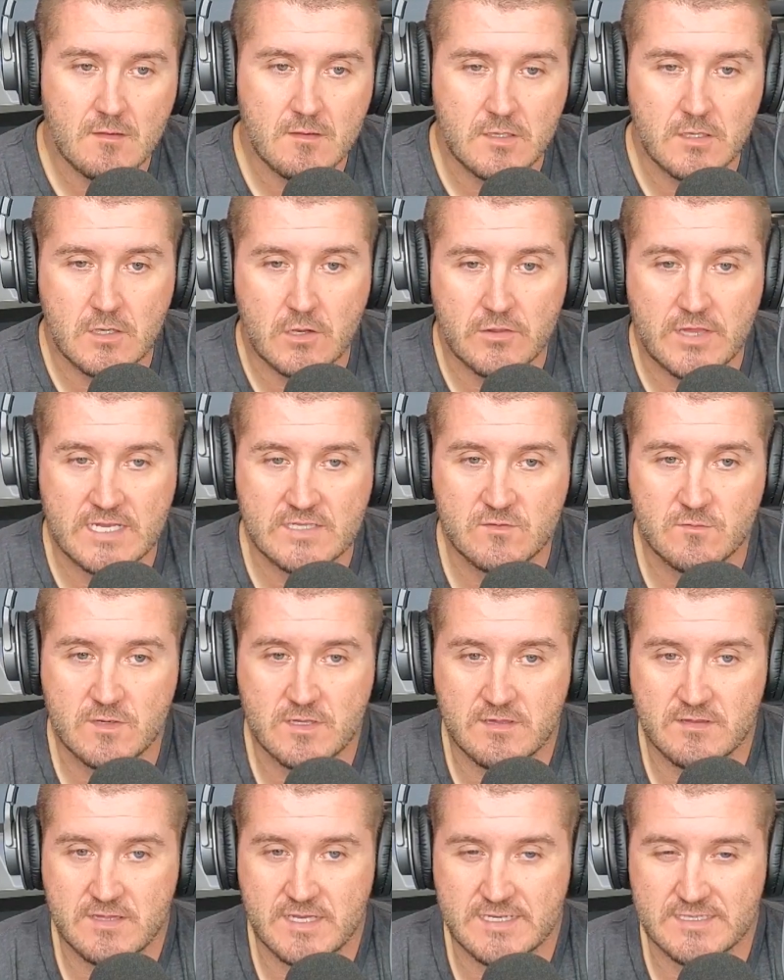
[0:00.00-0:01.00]
you know, that's one
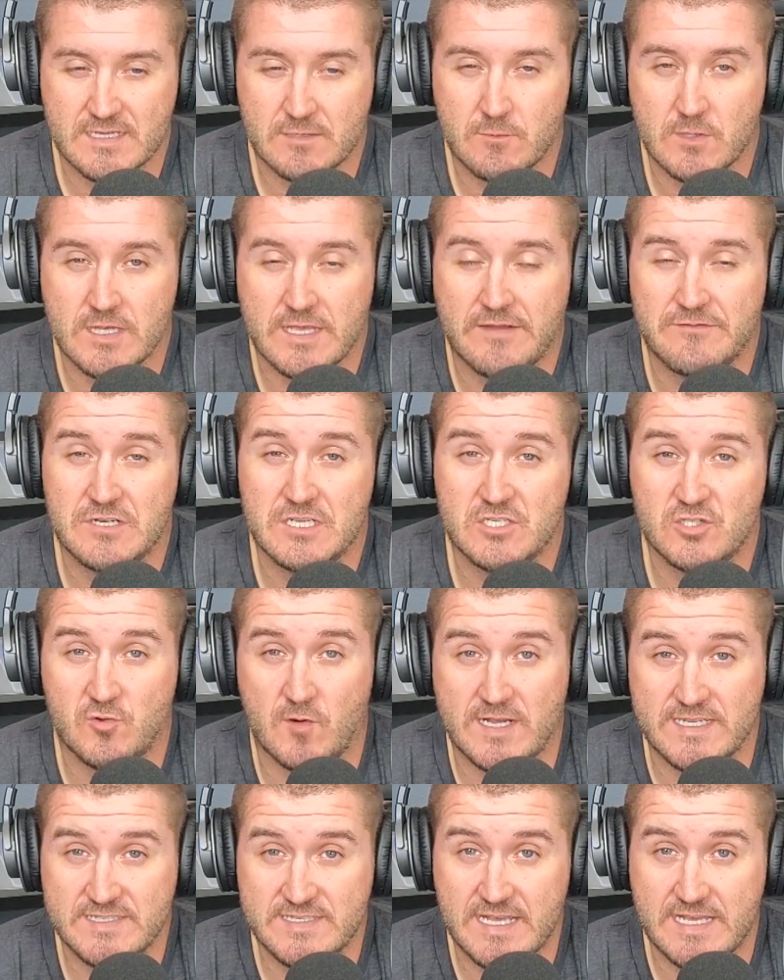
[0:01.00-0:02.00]
of the things I really haven't
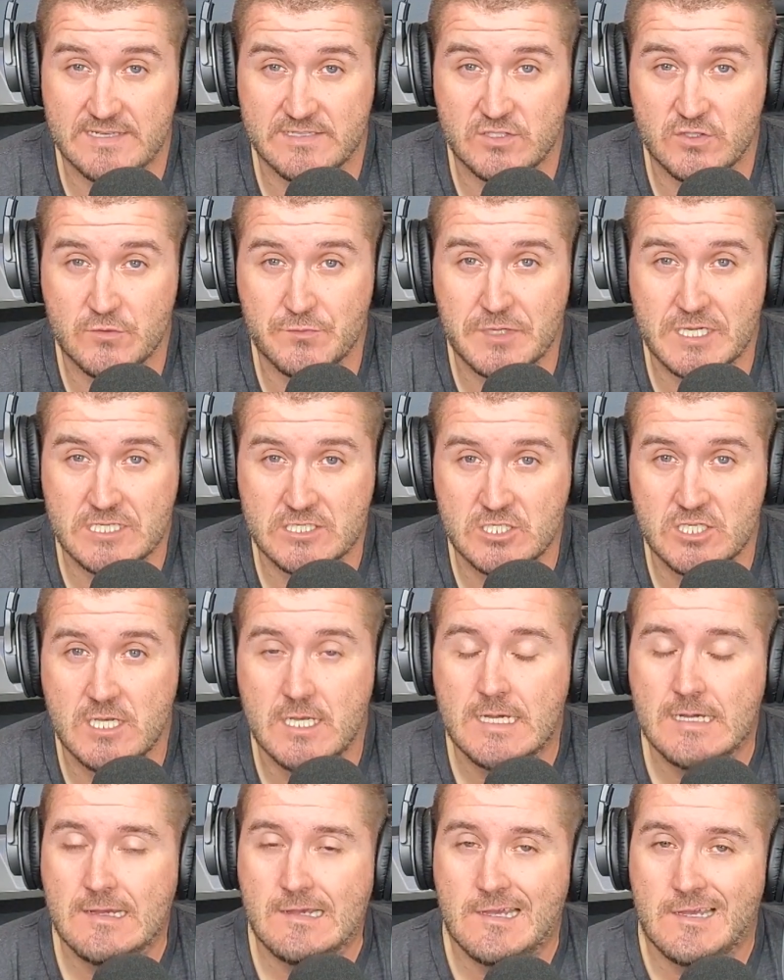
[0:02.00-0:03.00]
addressed that too much
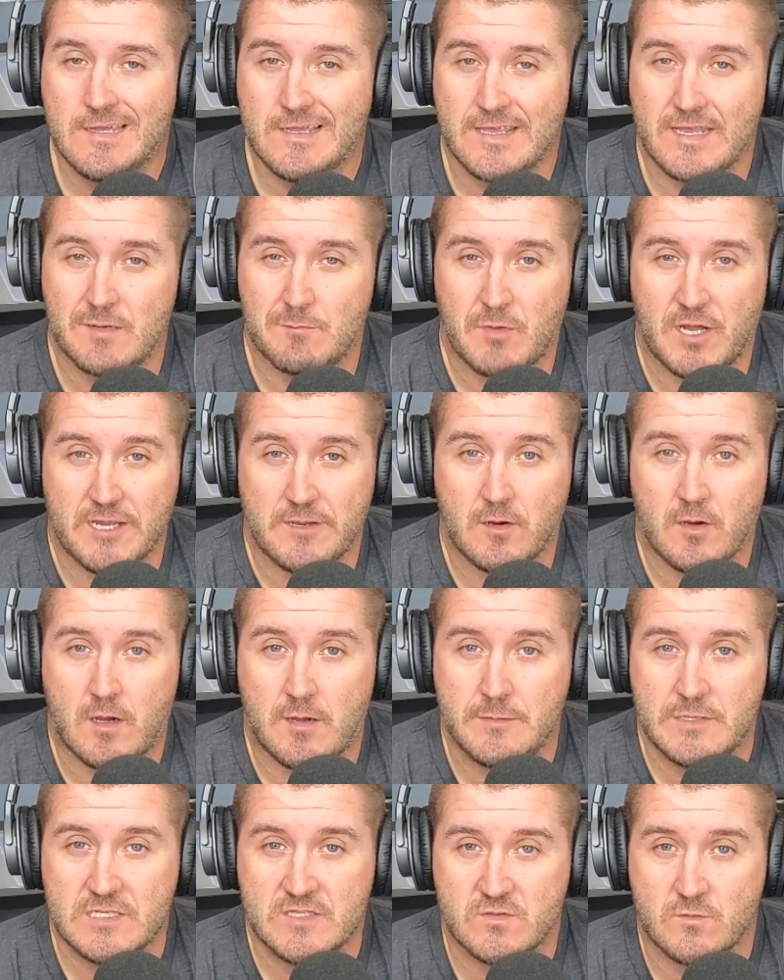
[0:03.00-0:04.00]
in my
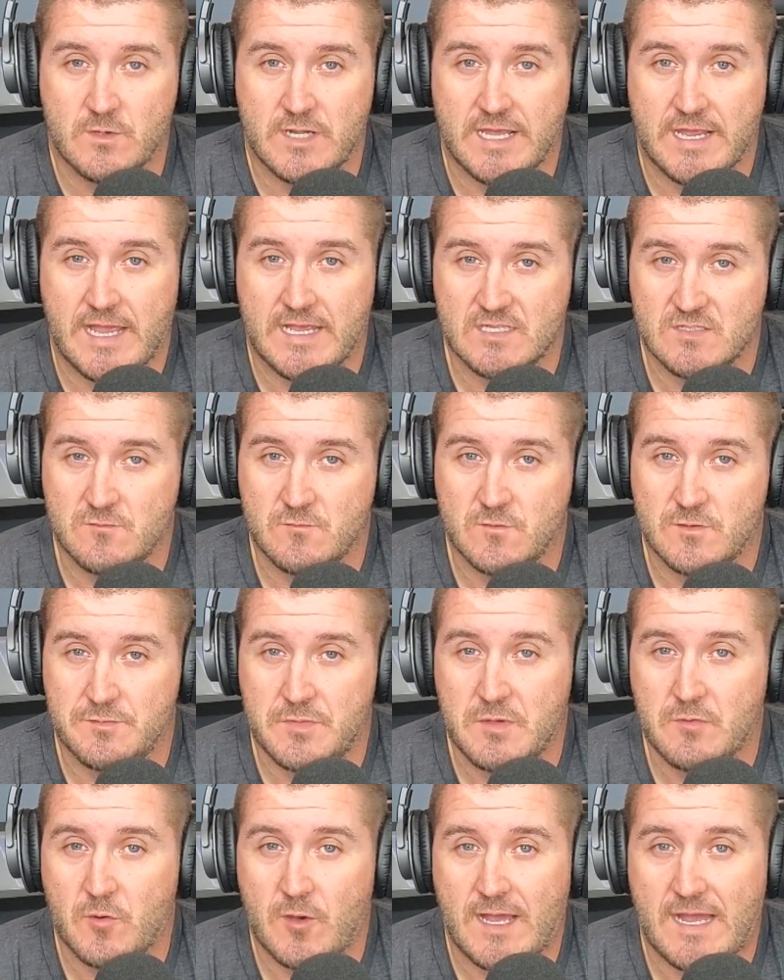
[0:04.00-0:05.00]
comments when I ask, when
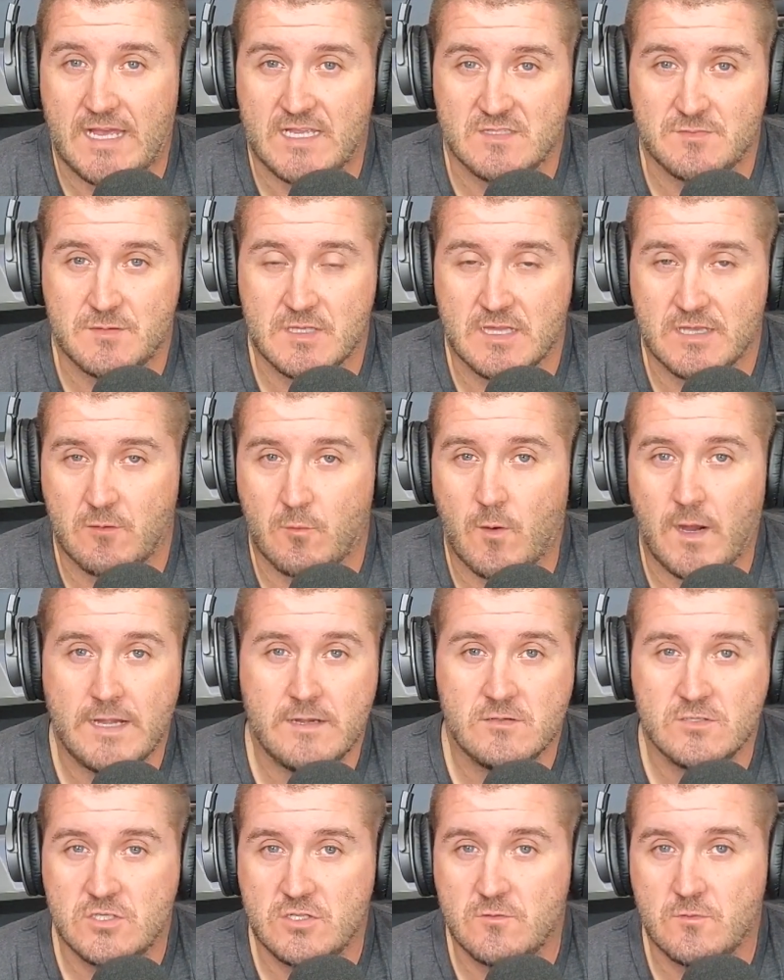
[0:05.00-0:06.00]
people ask me like, why
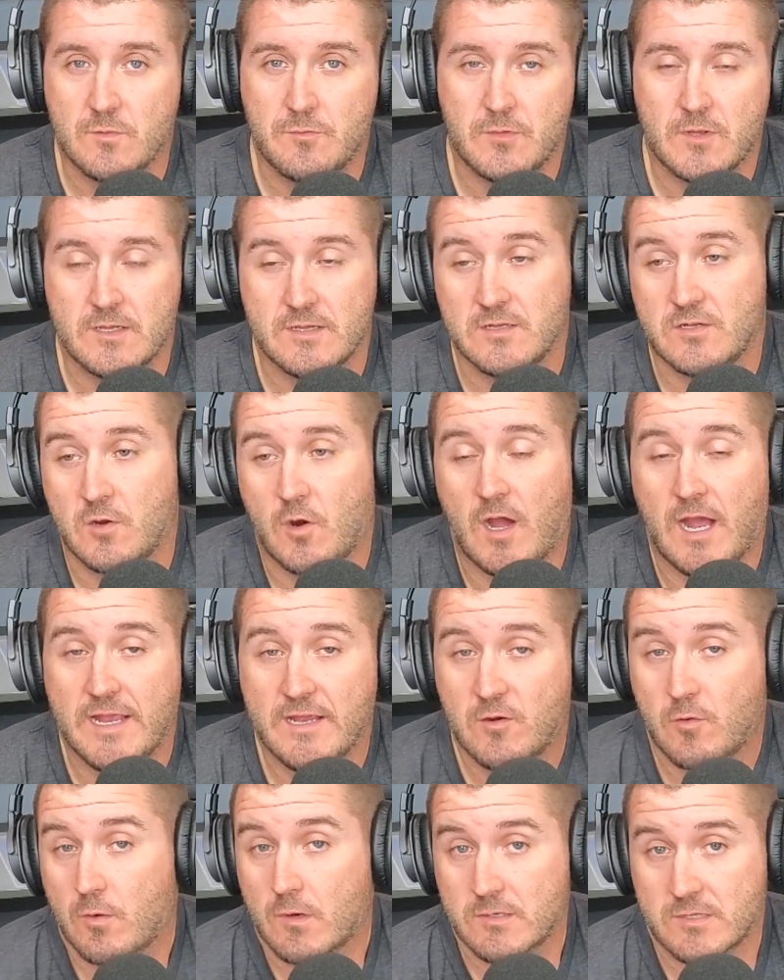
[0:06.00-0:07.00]
don't you, you know,
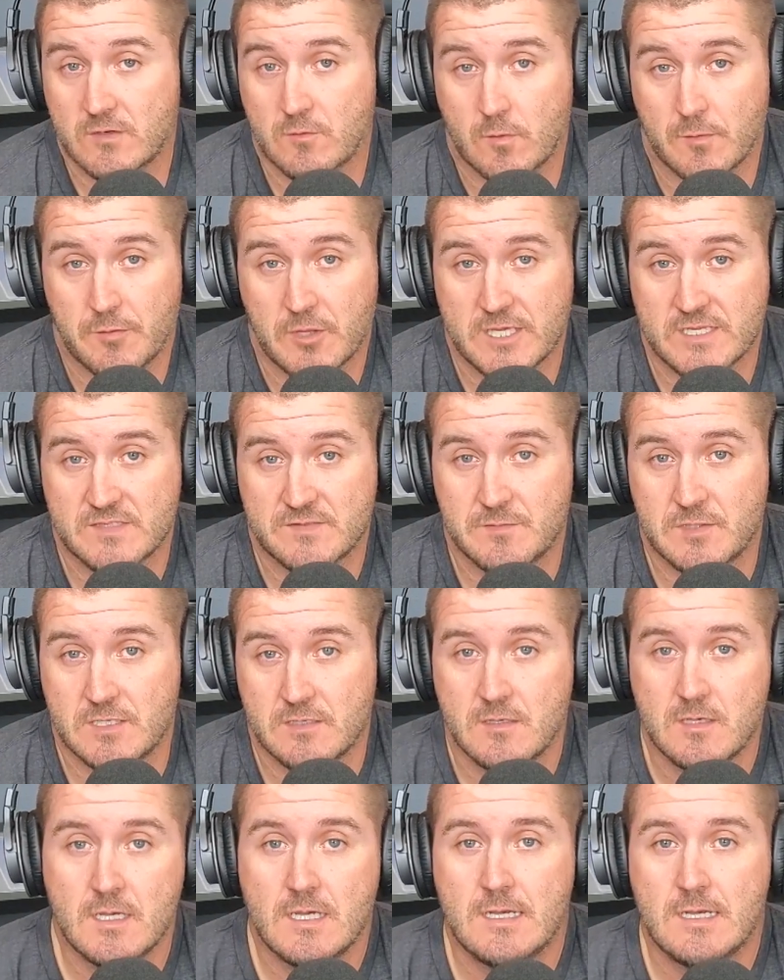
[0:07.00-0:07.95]
I quoted a replacement.